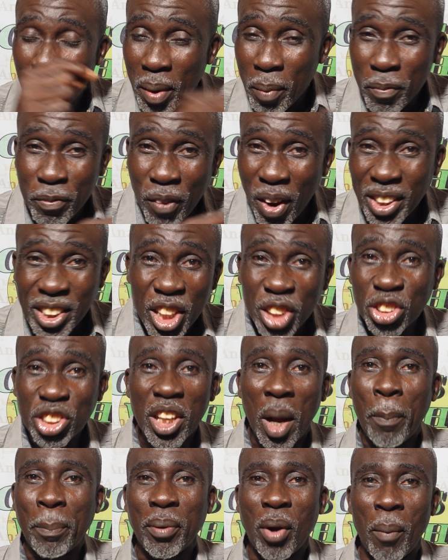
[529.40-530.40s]
foundational
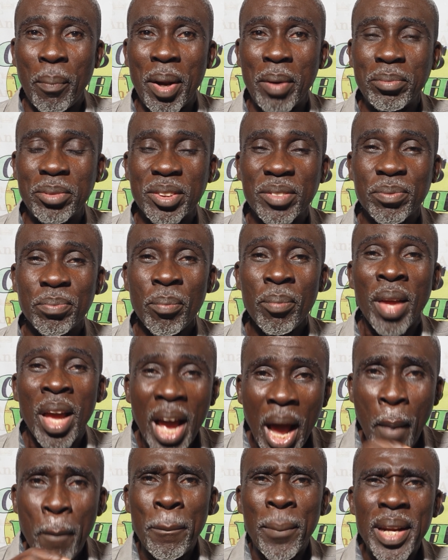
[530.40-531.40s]
problems.
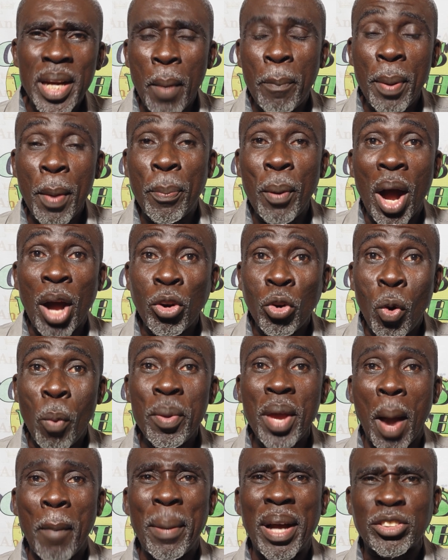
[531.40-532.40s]
And many people are roaming
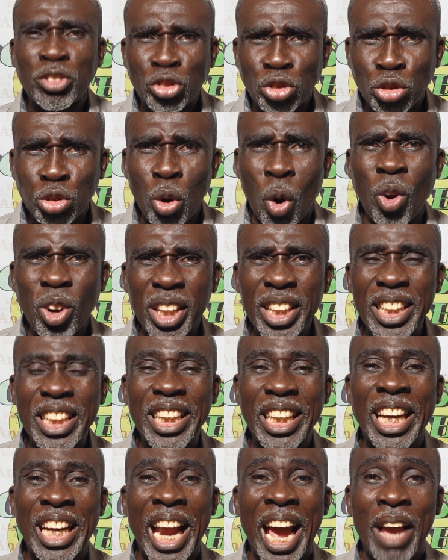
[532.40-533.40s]
about struggling in
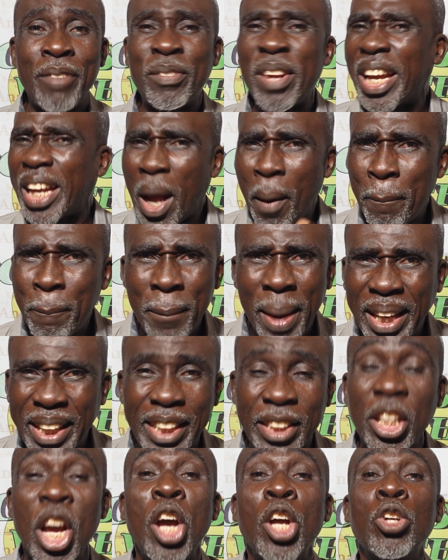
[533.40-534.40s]
life. They can make
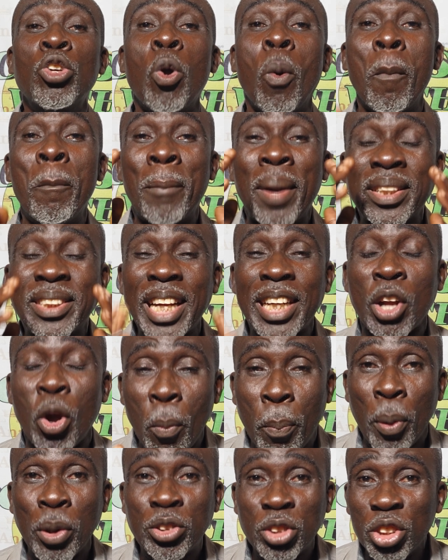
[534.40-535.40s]
it. No matter the
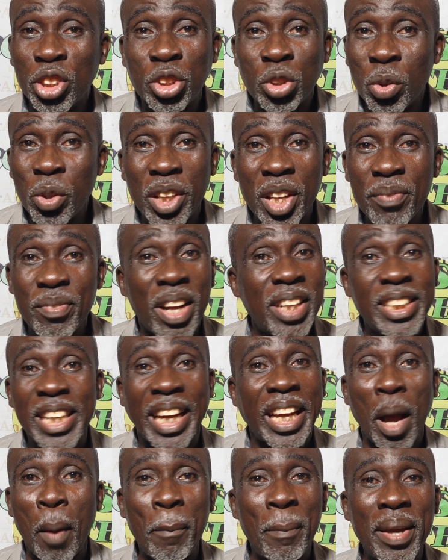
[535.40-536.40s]
opportunity you give them, they
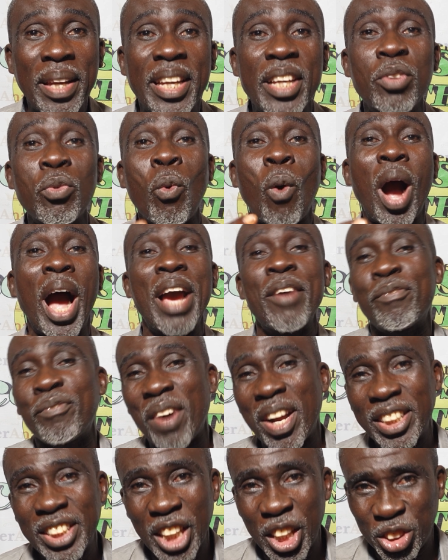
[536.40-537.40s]
can make it. Why?
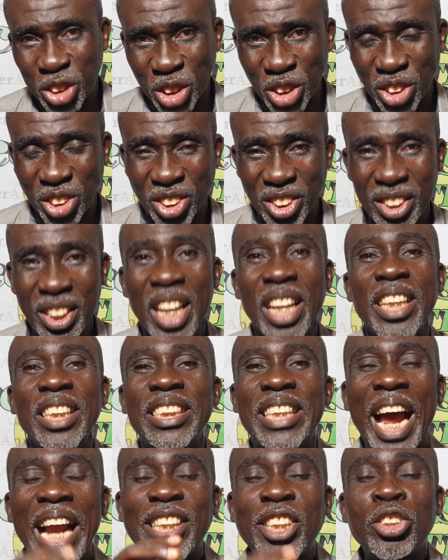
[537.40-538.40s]
Foundations.
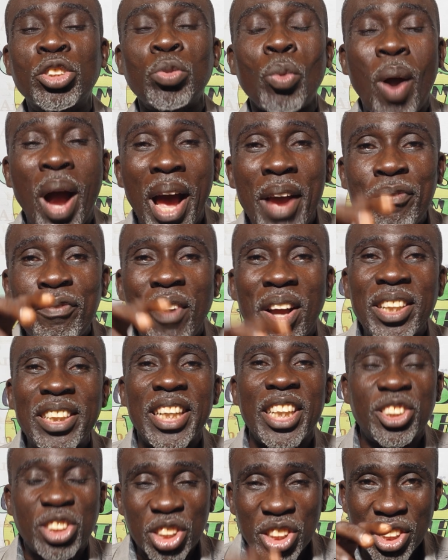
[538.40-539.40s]
That is why
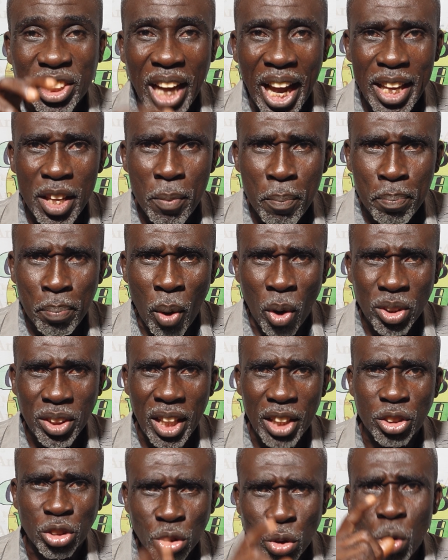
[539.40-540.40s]
foundations are
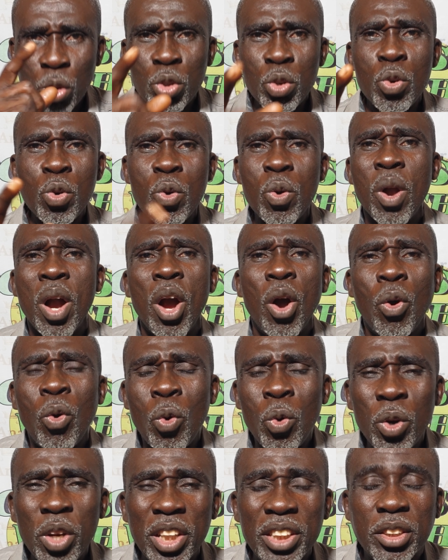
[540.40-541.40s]
important. So you
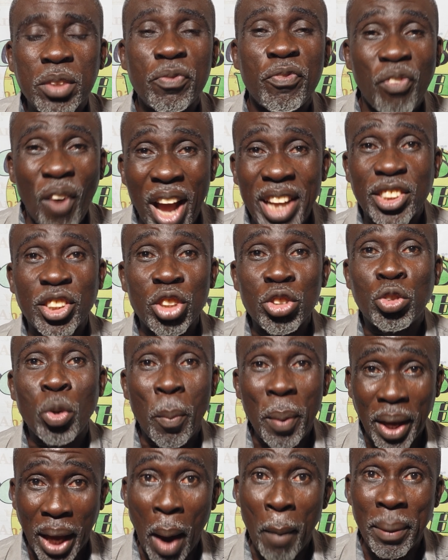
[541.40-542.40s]
who is fighting to
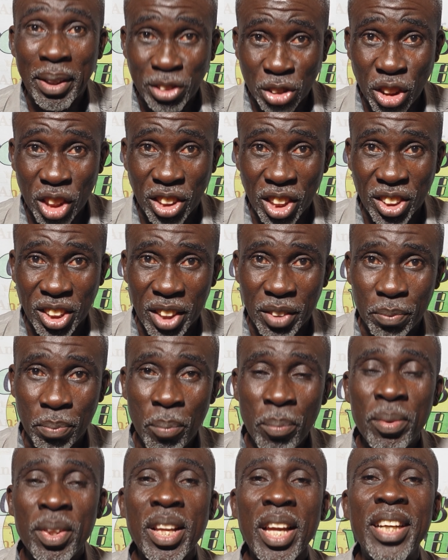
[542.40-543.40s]
become a citizen,
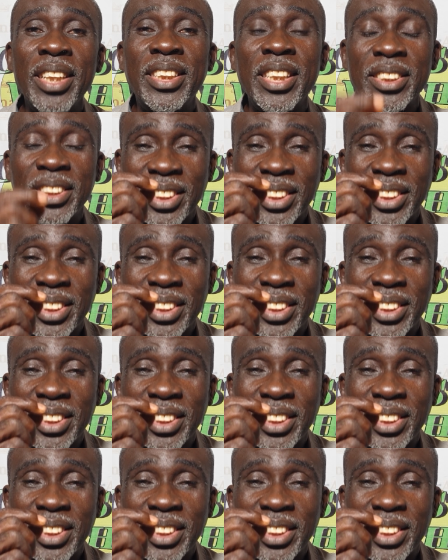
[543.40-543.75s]
it is